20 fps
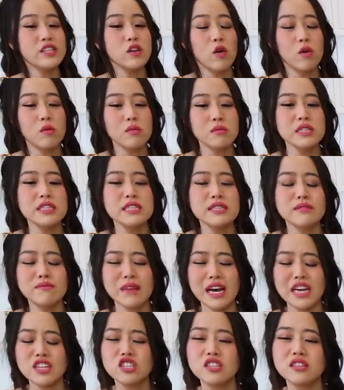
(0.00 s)
So it's almost,
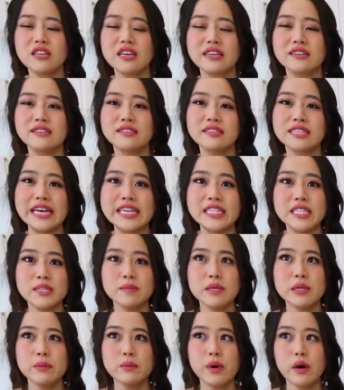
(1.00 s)
imagine like a
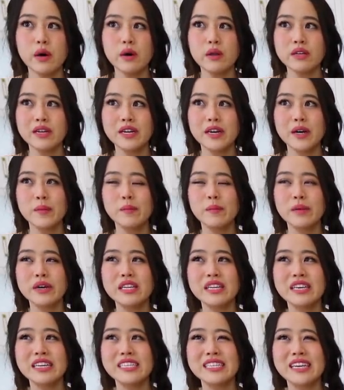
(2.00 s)
sesame ball,
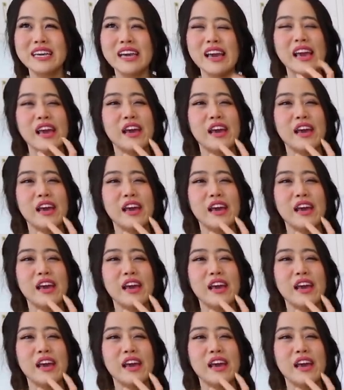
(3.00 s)
but it's like